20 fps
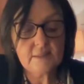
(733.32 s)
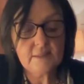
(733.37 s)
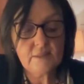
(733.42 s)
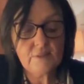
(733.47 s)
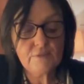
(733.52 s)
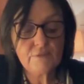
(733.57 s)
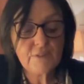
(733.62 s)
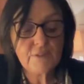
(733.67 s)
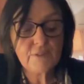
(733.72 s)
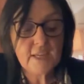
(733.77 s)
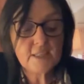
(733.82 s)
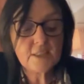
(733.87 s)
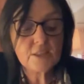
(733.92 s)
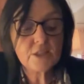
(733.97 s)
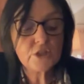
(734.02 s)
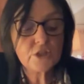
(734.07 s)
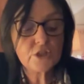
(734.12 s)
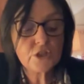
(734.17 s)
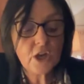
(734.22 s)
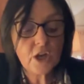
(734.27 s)
Faint
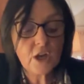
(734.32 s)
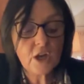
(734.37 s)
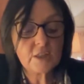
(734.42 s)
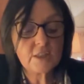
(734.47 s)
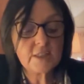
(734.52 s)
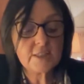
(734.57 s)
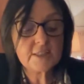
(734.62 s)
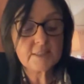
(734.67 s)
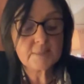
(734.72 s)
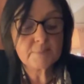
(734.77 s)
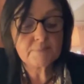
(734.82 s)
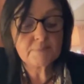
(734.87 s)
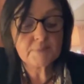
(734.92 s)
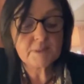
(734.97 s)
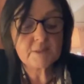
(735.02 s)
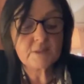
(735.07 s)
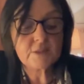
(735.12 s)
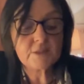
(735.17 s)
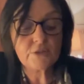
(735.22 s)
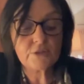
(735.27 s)
shock
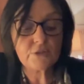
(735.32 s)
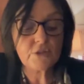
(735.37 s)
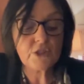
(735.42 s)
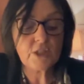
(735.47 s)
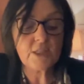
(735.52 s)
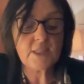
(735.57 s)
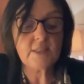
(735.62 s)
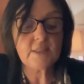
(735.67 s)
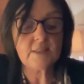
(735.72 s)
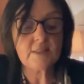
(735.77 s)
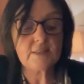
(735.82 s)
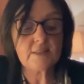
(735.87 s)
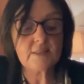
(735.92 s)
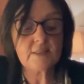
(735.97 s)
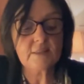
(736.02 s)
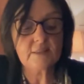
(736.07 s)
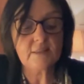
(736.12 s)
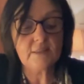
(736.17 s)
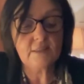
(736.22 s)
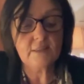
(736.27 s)
dimples your
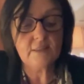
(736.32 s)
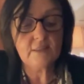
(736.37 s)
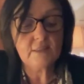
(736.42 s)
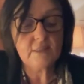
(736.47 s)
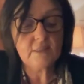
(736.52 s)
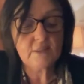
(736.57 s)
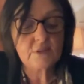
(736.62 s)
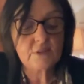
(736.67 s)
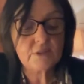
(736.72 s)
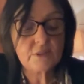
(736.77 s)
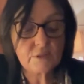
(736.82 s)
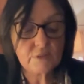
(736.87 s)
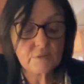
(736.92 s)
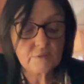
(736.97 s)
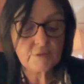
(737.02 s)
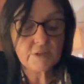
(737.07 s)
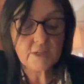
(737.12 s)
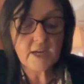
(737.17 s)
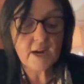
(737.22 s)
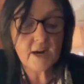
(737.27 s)
cheeks,
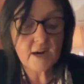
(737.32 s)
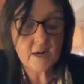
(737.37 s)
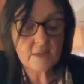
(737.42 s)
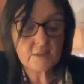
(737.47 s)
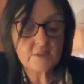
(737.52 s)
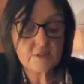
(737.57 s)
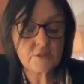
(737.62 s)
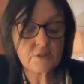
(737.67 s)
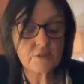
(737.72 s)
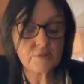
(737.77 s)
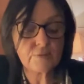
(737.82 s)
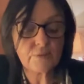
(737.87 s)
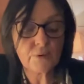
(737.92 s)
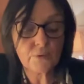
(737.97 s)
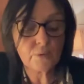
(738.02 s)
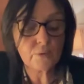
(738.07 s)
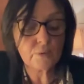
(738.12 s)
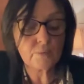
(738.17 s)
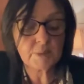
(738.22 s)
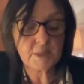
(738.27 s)
discovering hearts to
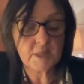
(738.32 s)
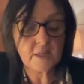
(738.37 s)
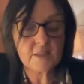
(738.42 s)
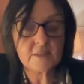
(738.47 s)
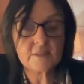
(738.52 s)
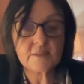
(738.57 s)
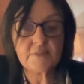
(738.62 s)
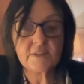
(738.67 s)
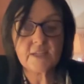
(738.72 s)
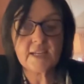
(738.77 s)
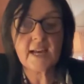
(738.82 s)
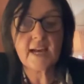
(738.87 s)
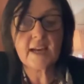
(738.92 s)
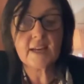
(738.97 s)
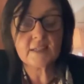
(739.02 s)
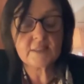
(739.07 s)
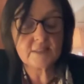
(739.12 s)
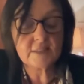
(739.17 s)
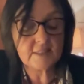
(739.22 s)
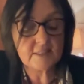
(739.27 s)
form because of a
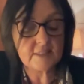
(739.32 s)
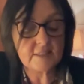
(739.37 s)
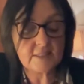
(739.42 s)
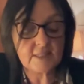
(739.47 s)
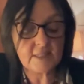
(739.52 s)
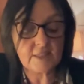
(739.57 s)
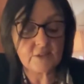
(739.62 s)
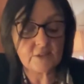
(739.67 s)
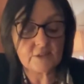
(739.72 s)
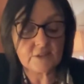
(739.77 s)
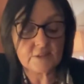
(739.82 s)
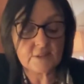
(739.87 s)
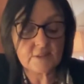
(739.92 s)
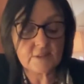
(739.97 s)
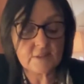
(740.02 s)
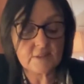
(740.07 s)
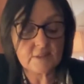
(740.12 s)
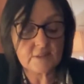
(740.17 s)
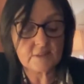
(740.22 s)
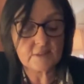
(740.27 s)
callousness in
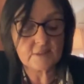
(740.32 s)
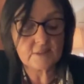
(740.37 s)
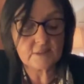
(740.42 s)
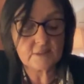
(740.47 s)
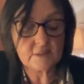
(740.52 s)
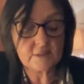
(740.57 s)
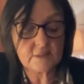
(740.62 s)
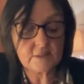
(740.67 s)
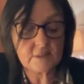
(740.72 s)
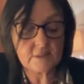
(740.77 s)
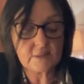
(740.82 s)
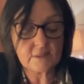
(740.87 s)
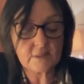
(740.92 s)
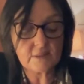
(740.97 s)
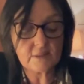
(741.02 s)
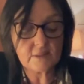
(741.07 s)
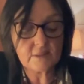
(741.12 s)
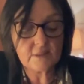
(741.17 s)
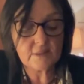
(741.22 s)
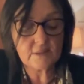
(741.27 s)
us.
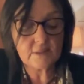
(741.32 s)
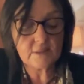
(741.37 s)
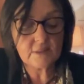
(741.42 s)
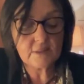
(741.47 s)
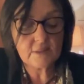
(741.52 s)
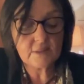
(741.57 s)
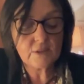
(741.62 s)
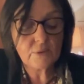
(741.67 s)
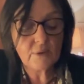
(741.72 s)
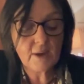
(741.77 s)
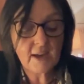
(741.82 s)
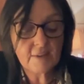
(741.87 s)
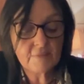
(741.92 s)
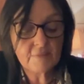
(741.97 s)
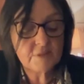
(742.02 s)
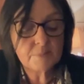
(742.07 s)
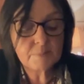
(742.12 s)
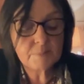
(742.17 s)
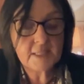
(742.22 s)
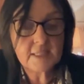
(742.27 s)
You
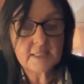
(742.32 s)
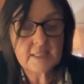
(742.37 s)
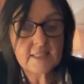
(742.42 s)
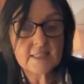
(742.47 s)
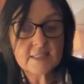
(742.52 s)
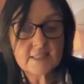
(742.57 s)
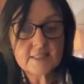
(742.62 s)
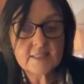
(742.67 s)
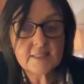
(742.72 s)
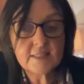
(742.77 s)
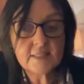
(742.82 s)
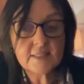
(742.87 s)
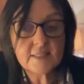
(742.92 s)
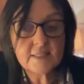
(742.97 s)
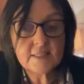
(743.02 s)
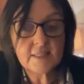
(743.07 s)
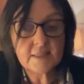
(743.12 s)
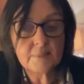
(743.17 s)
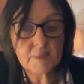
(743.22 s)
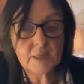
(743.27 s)
haven't been listening,
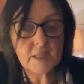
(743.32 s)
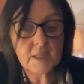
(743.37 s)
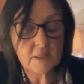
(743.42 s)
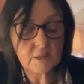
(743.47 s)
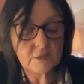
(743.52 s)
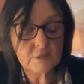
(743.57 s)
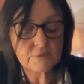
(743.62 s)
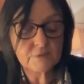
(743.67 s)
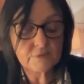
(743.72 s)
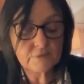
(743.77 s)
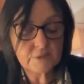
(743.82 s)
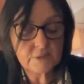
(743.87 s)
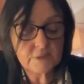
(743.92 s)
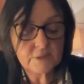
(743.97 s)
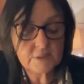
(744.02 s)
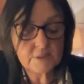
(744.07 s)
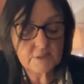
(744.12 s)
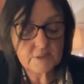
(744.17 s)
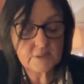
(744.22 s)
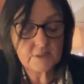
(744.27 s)
my love.
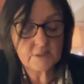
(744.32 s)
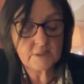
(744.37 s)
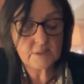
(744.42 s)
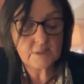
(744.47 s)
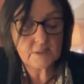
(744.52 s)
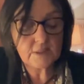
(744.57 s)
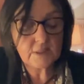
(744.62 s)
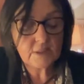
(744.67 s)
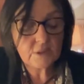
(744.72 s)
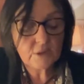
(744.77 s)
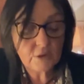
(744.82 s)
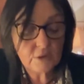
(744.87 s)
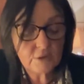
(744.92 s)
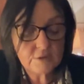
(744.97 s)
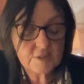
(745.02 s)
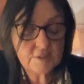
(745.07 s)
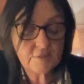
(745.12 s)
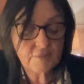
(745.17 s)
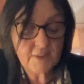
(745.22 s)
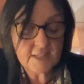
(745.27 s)
Thoughts
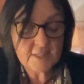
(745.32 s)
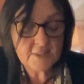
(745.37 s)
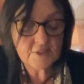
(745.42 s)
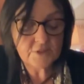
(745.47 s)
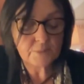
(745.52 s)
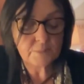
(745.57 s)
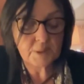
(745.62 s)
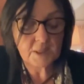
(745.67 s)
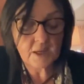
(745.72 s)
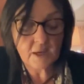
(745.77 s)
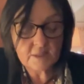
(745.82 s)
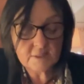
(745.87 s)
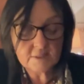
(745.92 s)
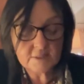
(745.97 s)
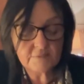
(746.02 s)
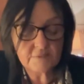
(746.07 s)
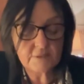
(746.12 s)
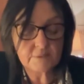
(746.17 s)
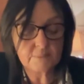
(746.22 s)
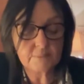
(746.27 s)
fester because
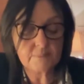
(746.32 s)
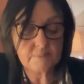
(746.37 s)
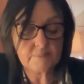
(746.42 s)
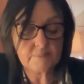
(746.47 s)
of them.